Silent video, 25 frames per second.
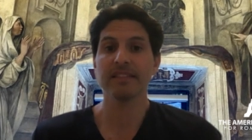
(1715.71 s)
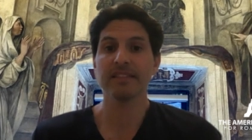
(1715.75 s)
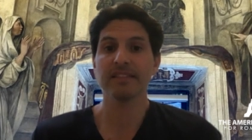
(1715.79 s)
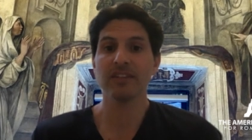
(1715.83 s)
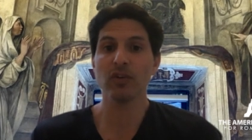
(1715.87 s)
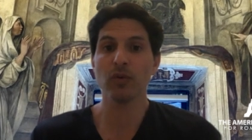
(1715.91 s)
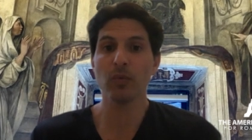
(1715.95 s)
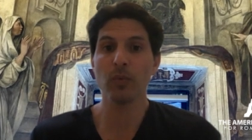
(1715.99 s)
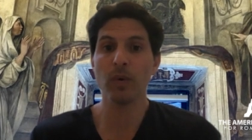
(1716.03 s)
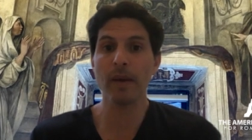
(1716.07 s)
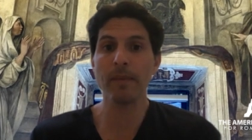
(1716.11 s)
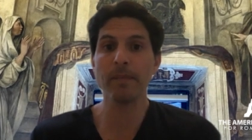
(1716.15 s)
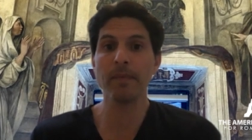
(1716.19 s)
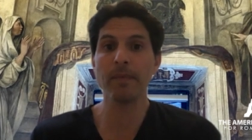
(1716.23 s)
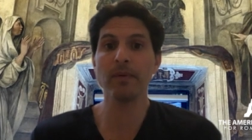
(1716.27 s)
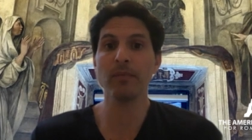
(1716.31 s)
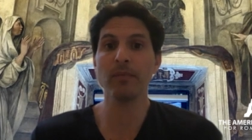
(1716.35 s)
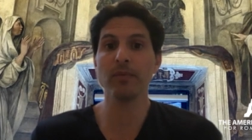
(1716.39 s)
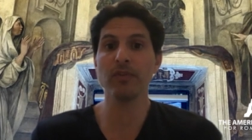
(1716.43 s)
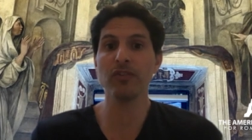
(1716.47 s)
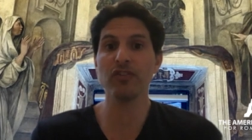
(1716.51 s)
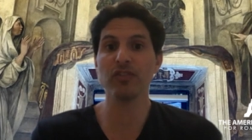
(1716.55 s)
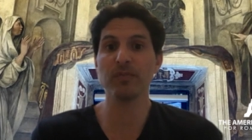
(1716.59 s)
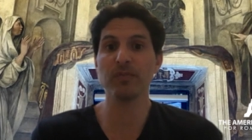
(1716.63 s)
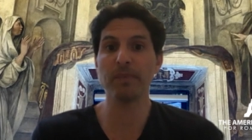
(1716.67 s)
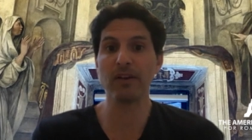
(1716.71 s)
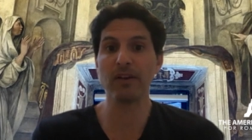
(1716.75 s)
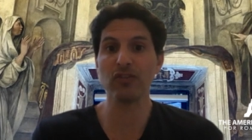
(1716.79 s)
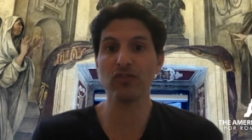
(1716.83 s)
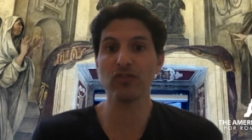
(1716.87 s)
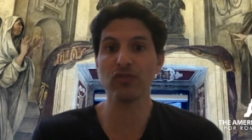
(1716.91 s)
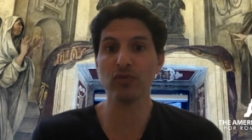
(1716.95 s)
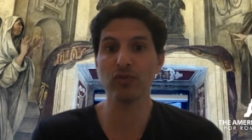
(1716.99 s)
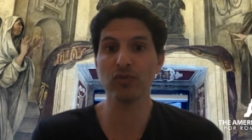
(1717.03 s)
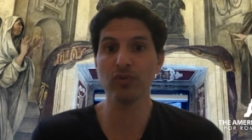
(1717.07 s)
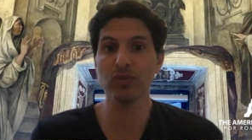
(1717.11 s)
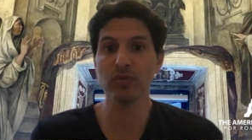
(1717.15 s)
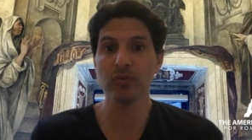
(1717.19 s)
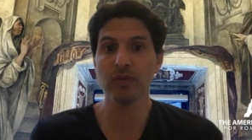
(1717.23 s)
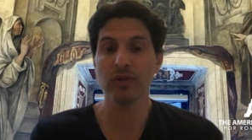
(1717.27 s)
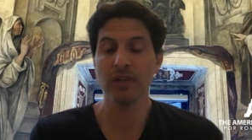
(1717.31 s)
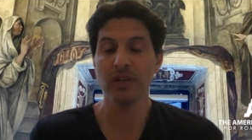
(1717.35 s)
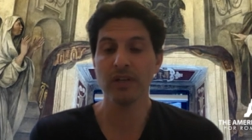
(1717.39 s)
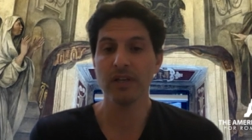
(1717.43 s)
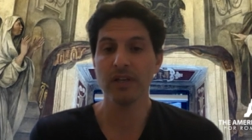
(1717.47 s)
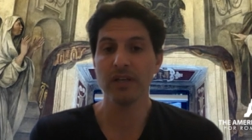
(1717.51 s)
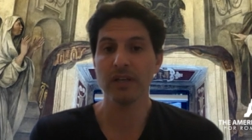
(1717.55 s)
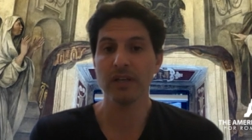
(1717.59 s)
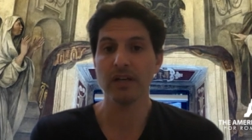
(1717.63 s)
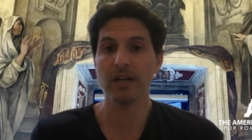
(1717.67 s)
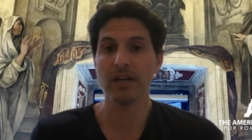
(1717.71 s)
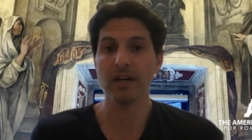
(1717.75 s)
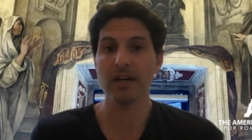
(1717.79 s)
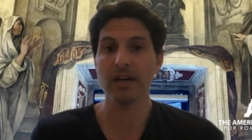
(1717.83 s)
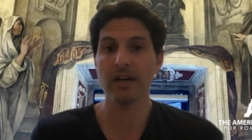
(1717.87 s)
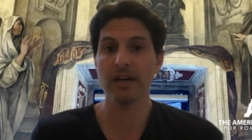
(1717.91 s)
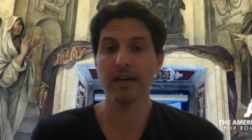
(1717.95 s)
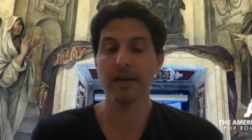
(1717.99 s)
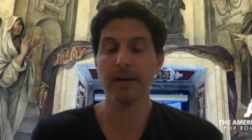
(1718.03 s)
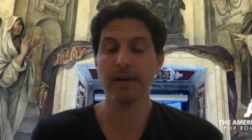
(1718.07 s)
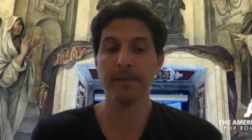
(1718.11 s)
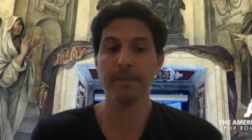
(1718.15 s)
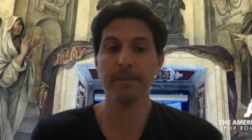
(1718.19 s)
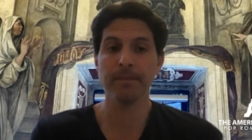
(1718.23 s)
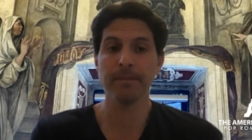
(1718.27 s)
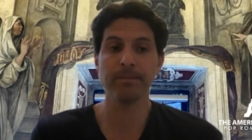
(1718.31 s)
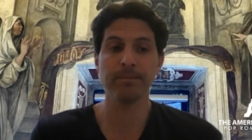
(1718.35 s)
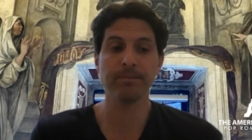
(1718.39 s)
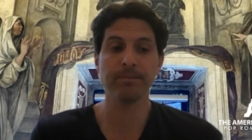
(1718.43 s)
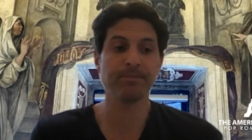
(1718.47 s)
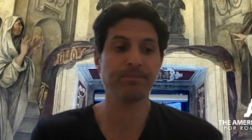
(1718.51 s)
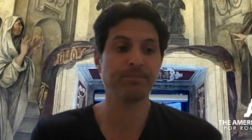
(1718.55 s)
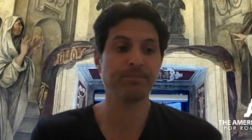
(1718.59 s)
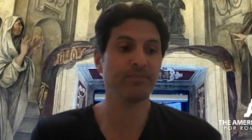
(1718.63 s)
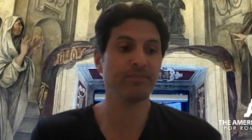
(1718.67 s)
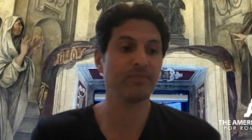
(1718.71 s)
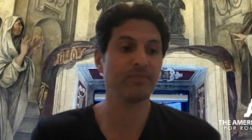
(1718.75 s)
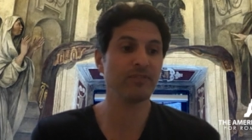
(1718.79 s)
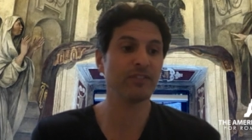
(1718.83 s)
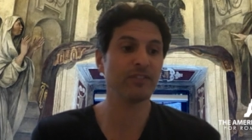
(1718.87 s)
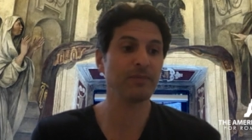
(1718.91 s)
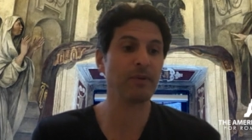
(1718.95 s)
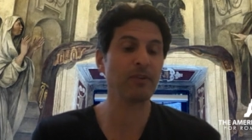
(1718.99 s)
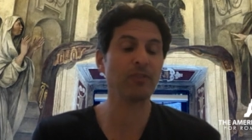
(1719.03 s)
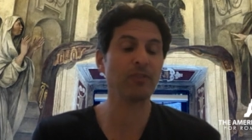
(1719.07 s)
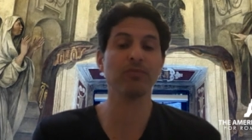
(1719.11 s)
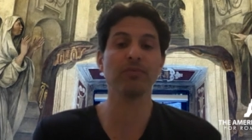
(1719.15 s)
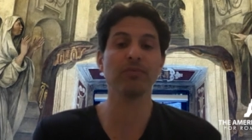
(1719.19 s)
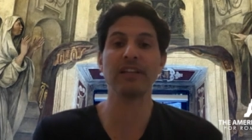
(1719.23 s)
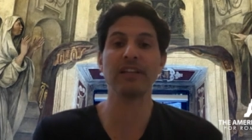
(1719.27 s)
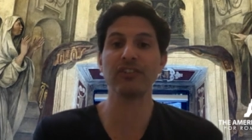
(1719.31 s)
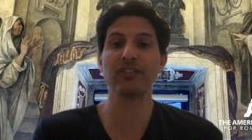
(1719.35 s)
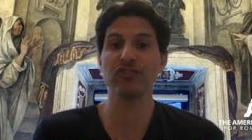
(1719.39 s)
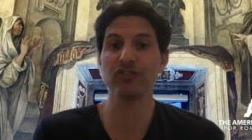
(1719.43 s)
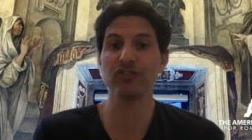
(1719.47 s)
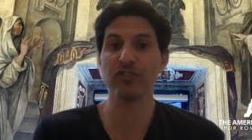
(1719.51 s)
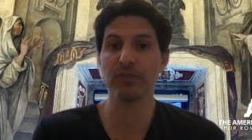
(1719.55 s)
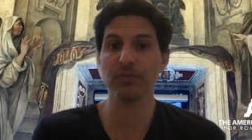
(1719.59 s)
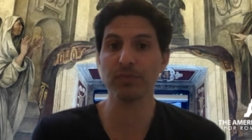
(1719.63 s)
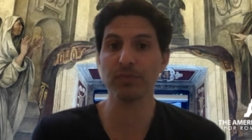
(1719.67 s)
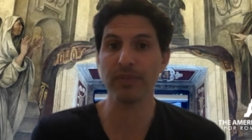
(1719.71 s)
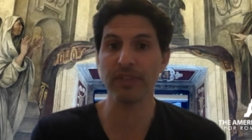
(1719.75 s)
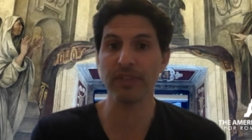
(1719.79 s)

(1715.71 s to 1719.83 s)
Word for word: they're women with special, special relationships with the